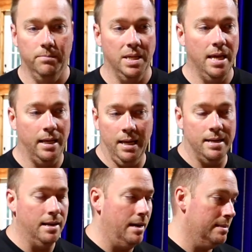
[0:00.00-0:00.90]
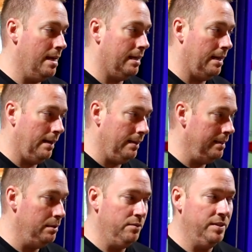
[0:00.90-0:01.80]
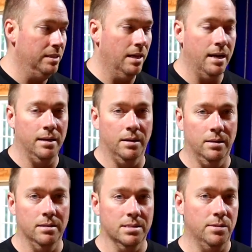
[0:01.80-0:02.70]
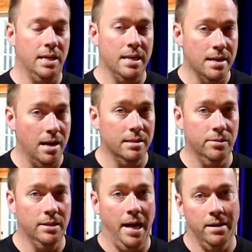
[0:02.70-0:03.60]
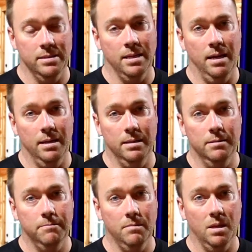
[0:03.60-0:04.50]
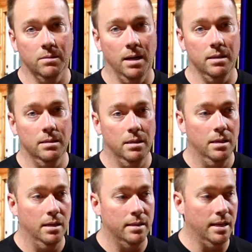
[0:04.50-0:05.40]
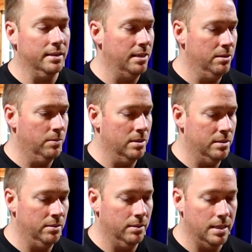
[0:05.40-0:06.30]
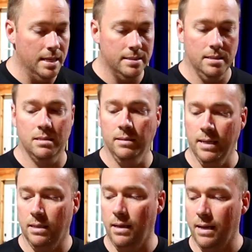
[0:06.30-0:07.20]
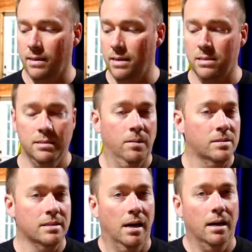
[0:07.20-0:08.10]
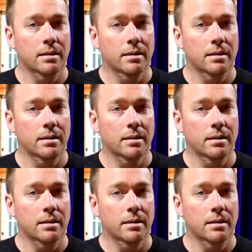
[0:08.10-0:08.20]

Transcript: it cannot take any UV light at all, so you cannot do it outside, right? Not that you want to. Is it slick like this? No, it's not.